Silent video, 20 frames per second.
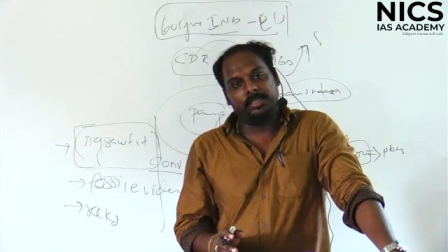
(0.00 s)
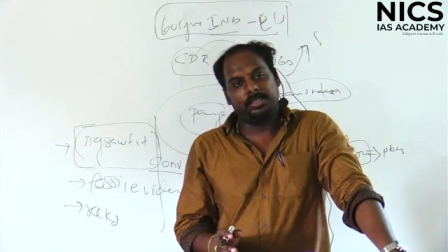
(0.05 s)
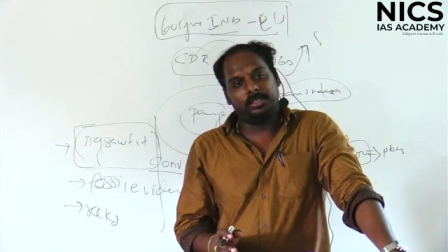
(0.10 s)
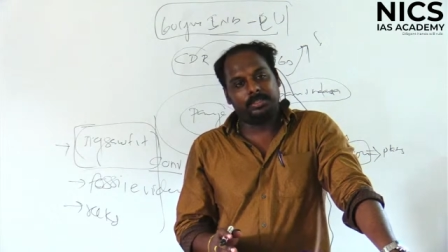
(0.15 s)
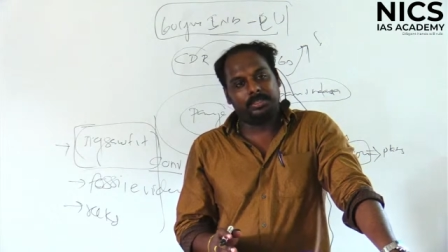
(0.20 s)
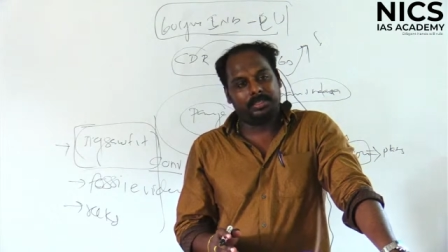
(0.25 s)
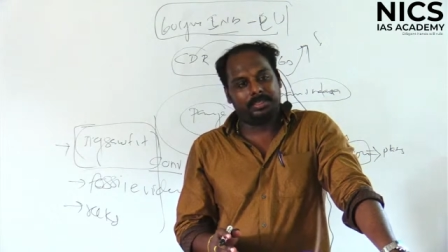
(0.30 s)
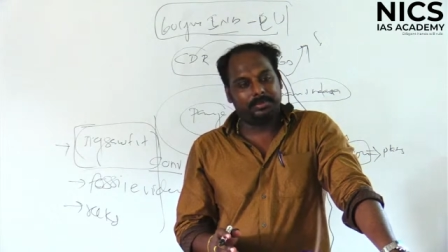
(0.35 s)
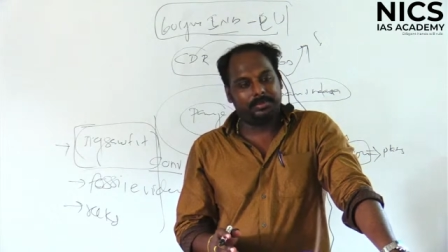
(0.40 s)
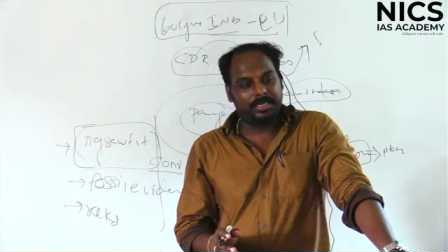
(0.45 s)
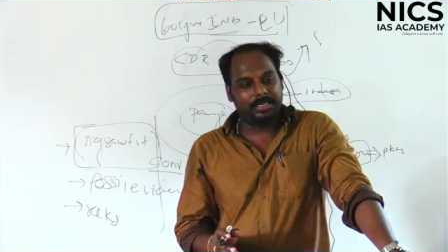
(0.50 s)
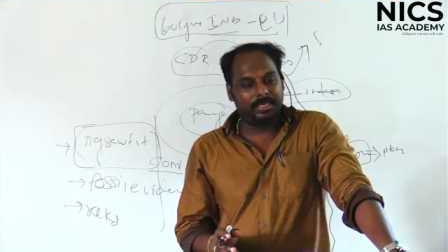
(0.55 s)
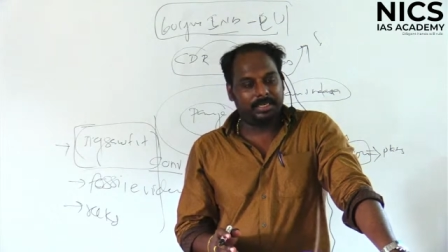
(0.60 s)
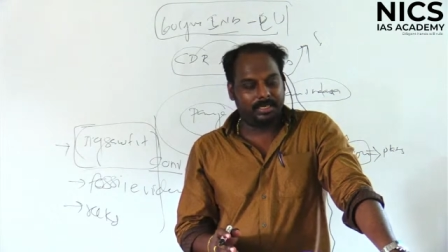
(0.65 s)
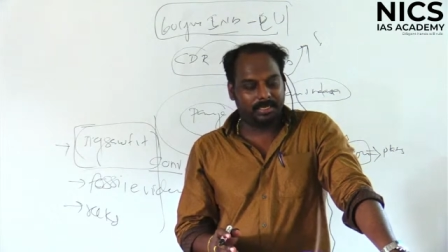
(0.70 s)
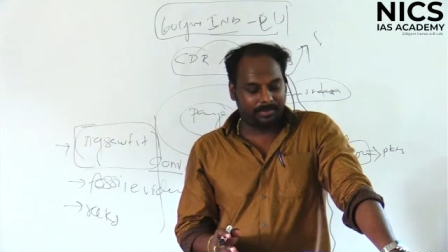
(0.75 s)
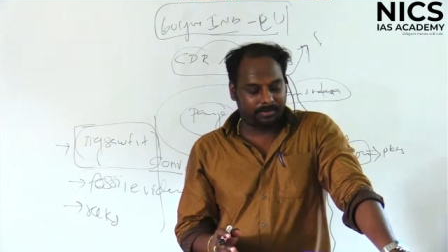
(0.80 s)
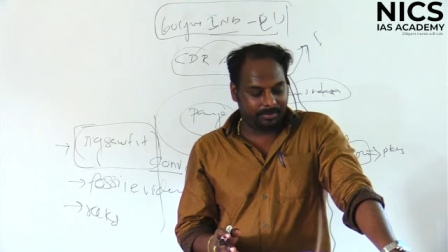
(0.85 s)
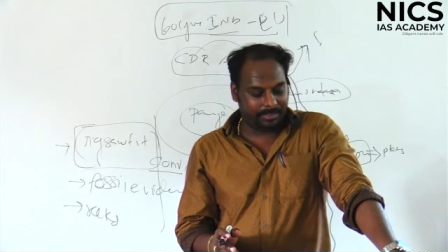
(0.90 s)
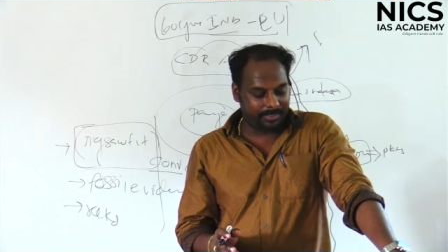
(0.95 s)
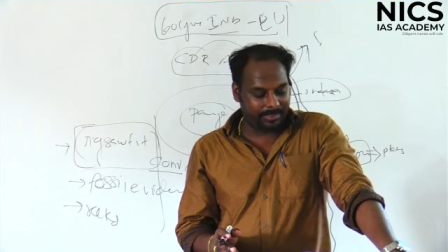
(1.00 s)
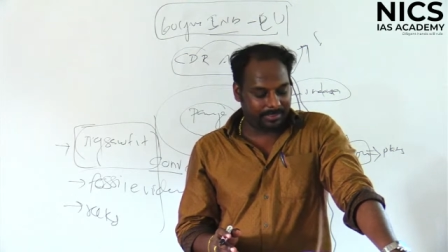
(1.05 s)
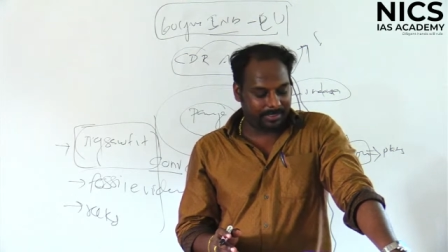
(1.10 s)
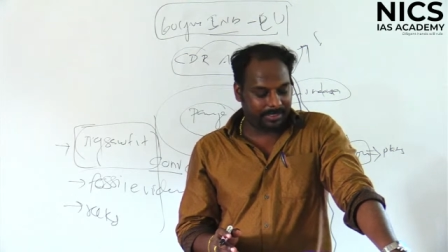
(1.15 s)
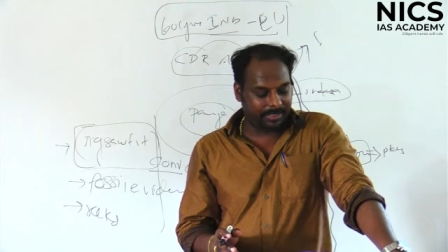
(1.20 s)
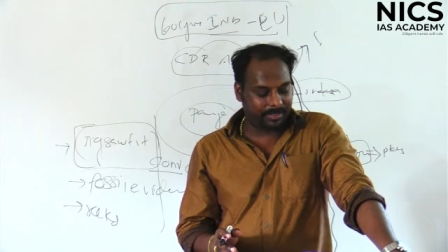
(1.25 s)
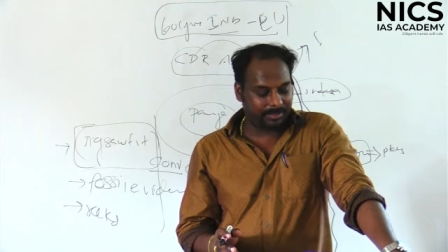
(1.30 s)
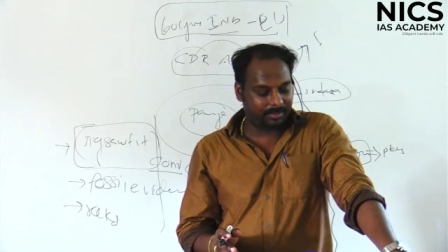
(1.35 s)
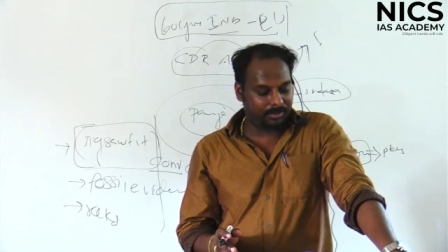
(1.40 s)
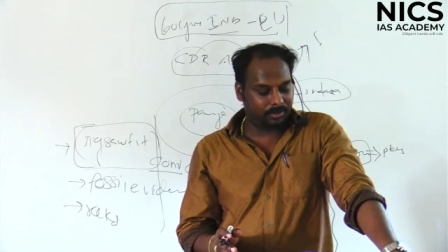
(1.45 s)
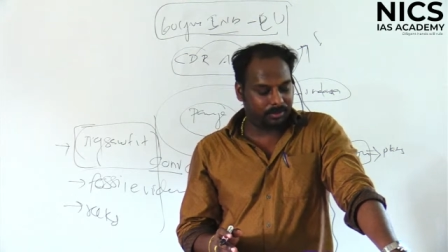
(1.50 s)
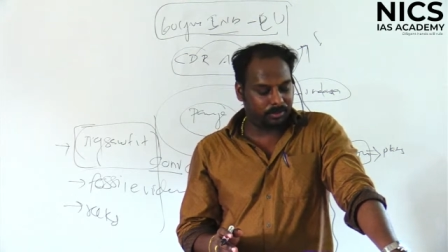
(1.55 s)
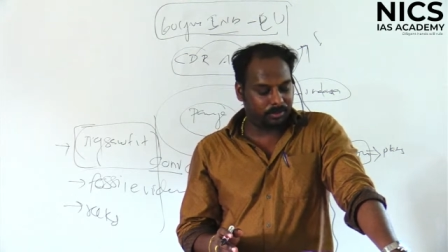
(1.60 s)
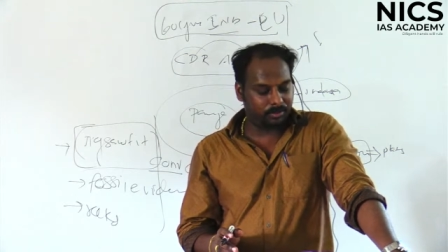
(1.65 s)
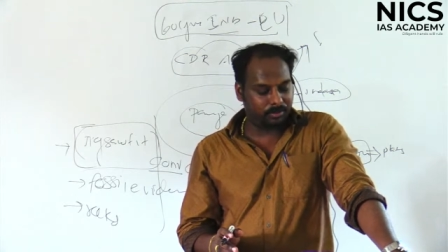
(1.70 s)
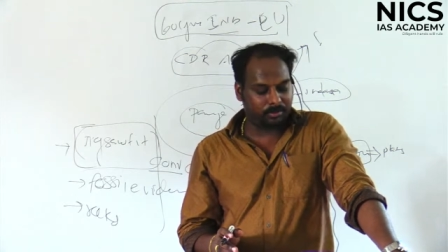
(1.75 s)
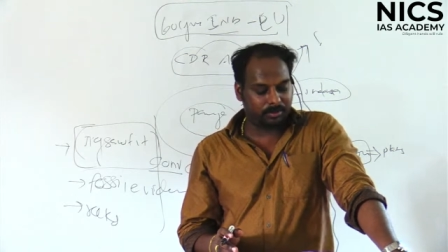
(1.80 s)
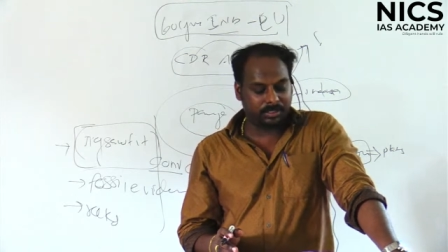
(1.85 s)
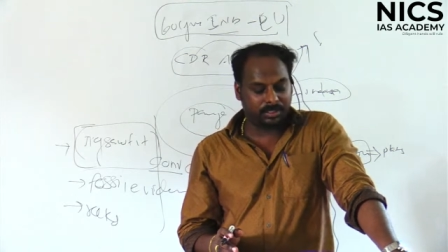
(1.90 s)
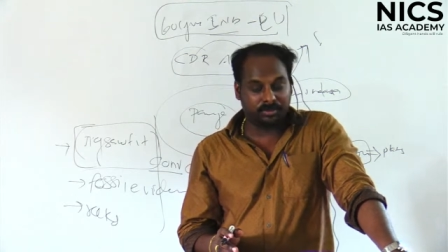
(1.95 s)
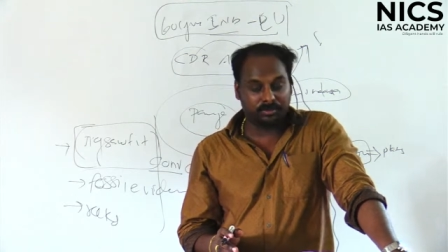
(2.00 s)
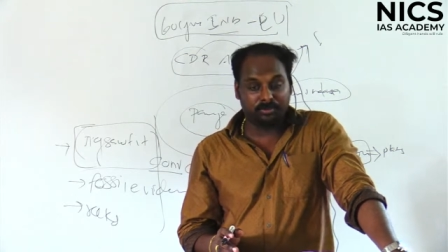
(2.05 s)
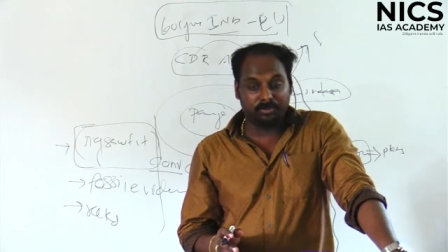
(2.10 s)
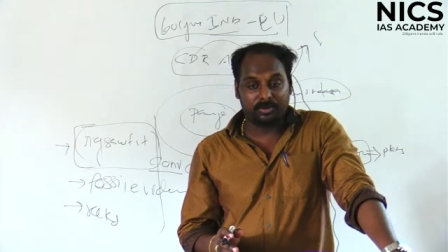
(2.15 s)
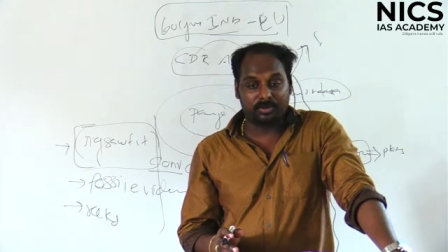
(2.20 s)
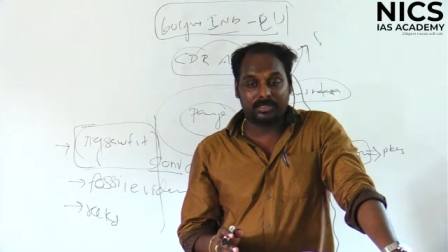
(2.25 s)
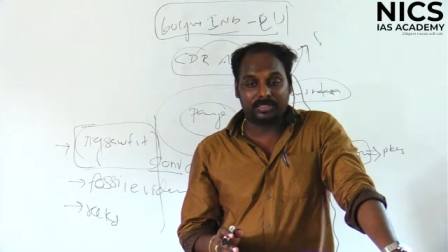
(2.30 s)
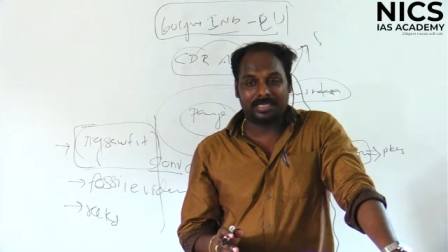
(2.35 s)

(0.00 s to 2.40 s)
So in the meeting la we decided in two thousand four